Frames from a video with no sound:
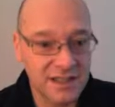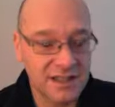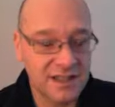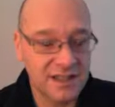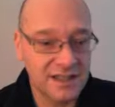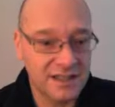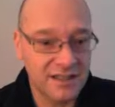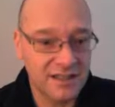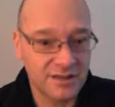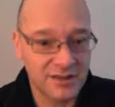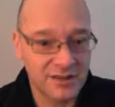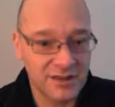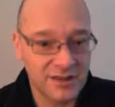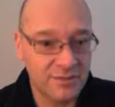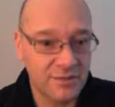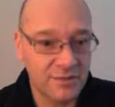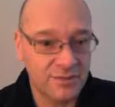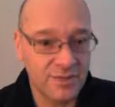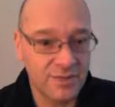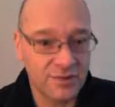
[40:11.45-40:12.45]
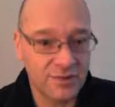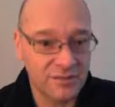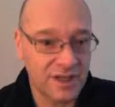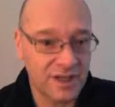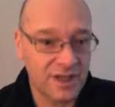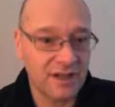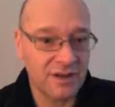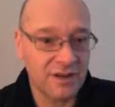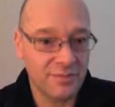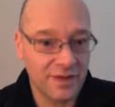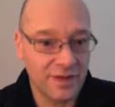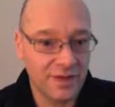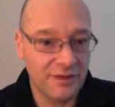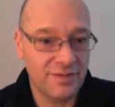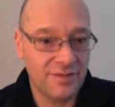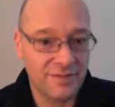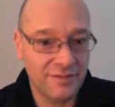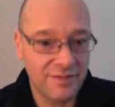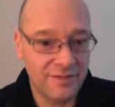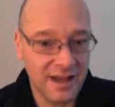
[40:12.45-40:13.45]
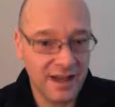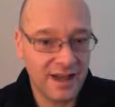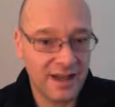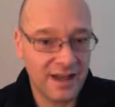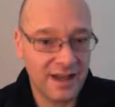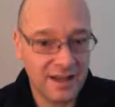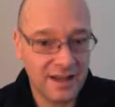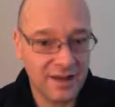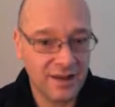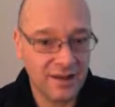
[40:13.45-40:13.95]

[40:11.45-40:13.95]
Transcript: These kind of simple models end up being fairly